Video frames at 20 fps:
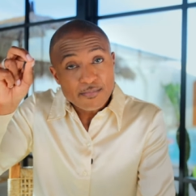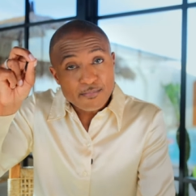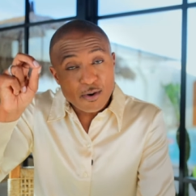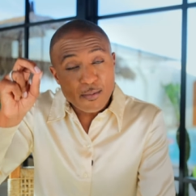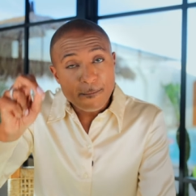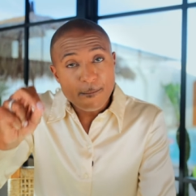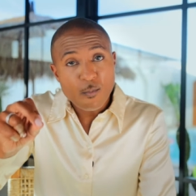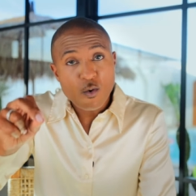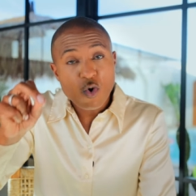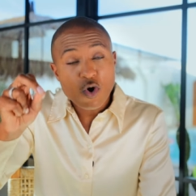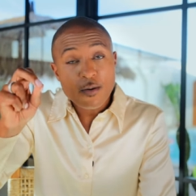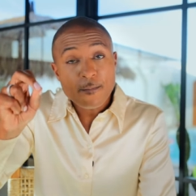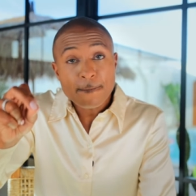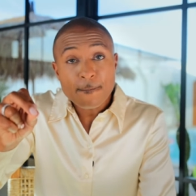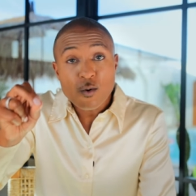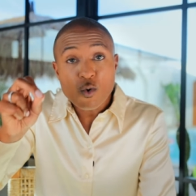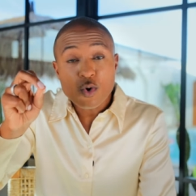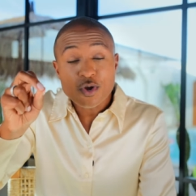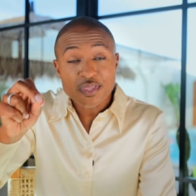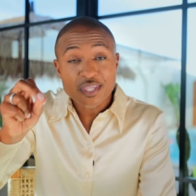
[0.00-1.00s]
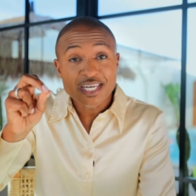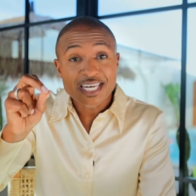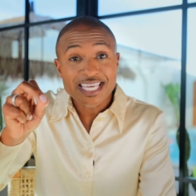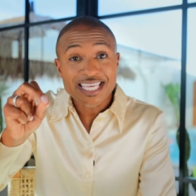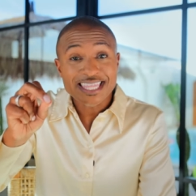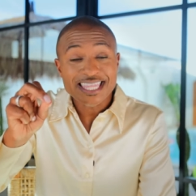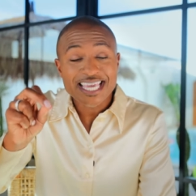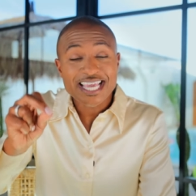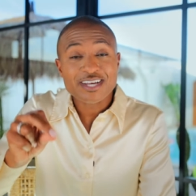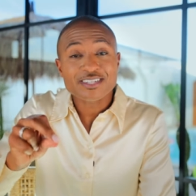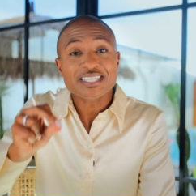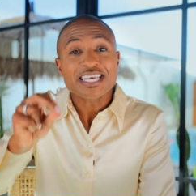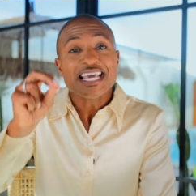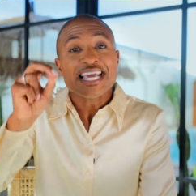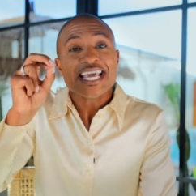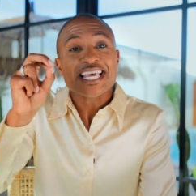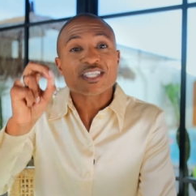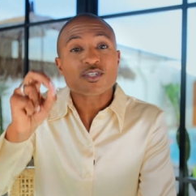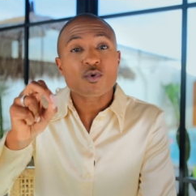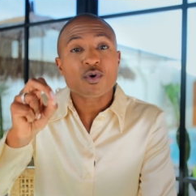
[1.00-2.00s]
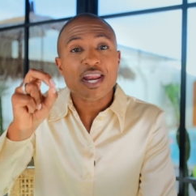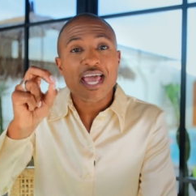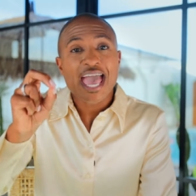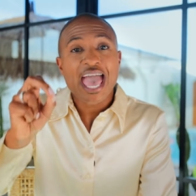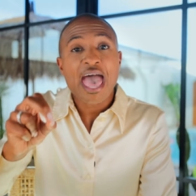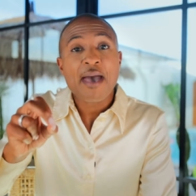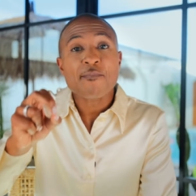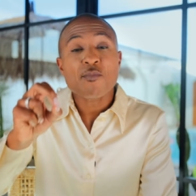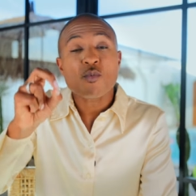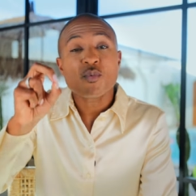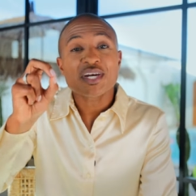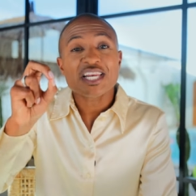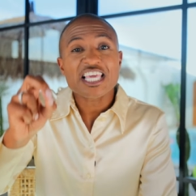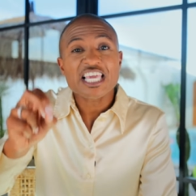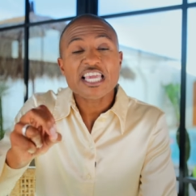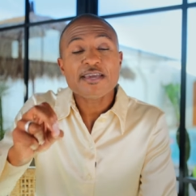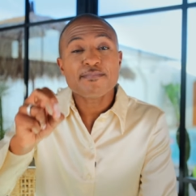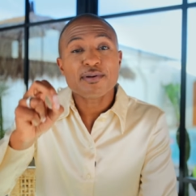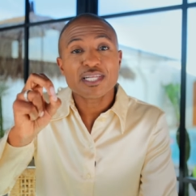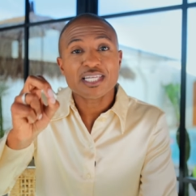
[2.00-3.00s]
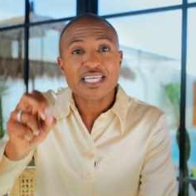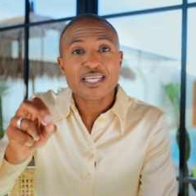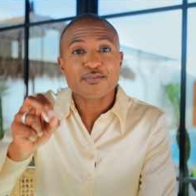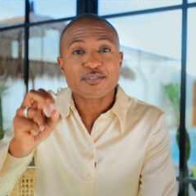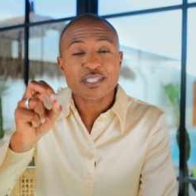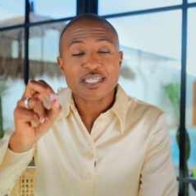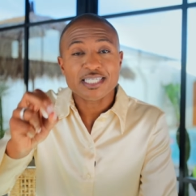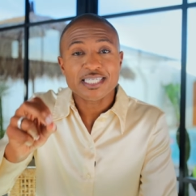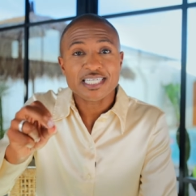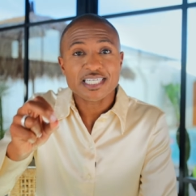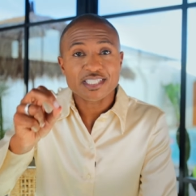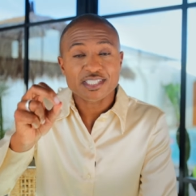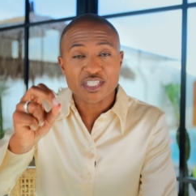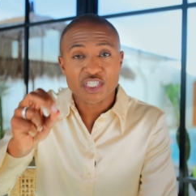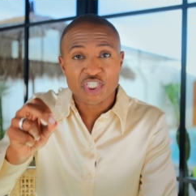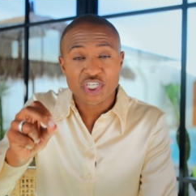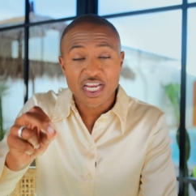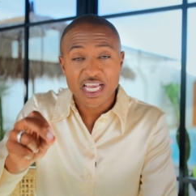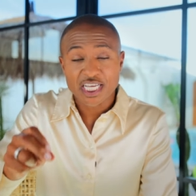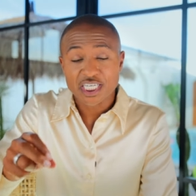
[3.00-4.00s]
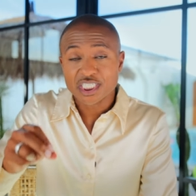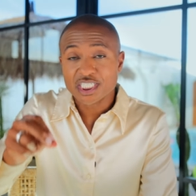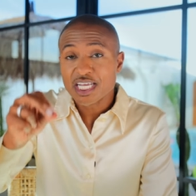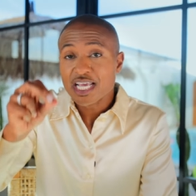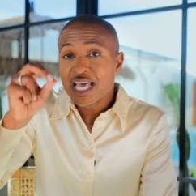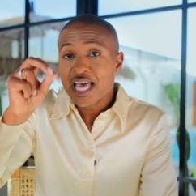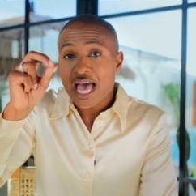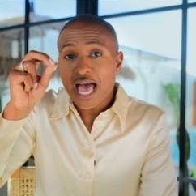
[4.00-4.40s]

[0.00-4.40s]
But more important than anything else, it's going to happen when he believes he needs to change.